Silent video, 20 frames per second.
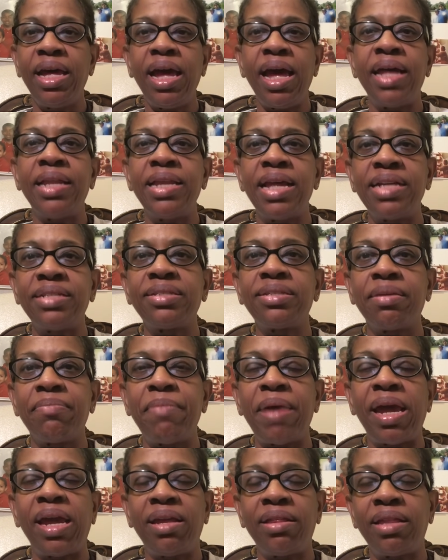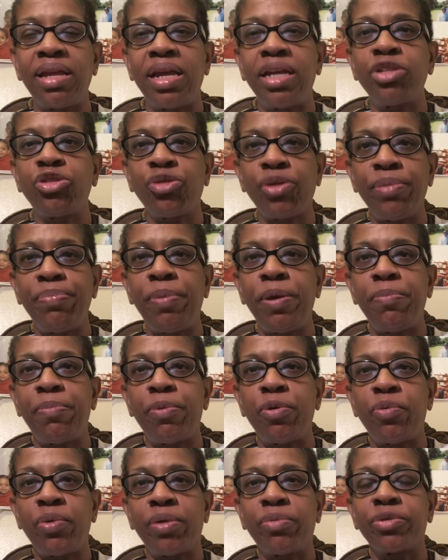And that's the main thing. Treat
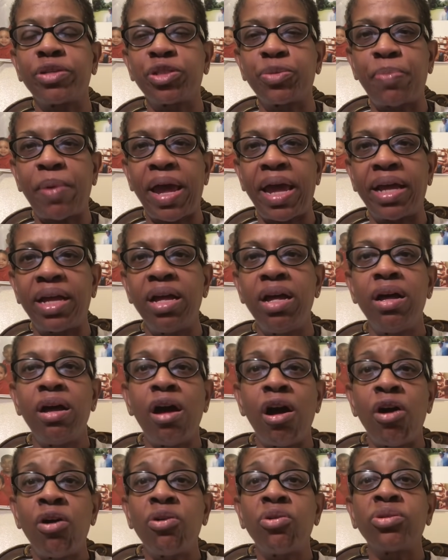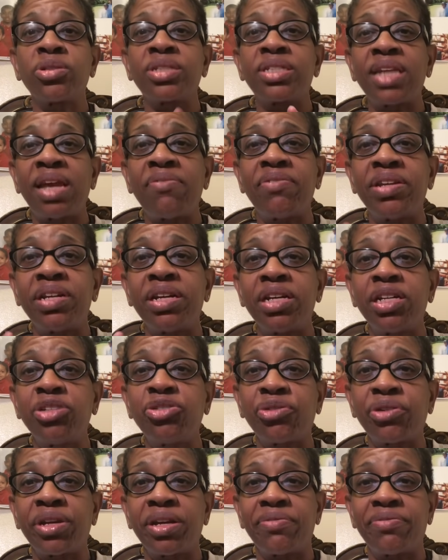people with respect. All
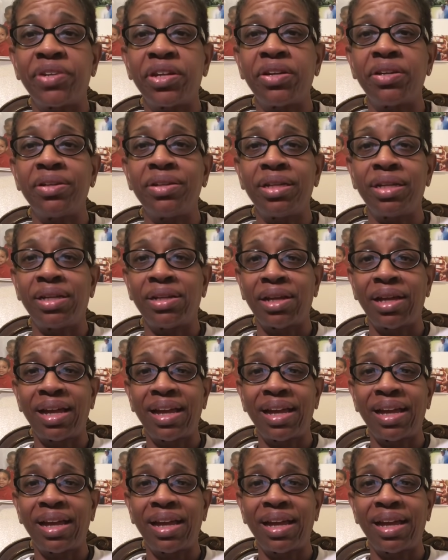700 of you.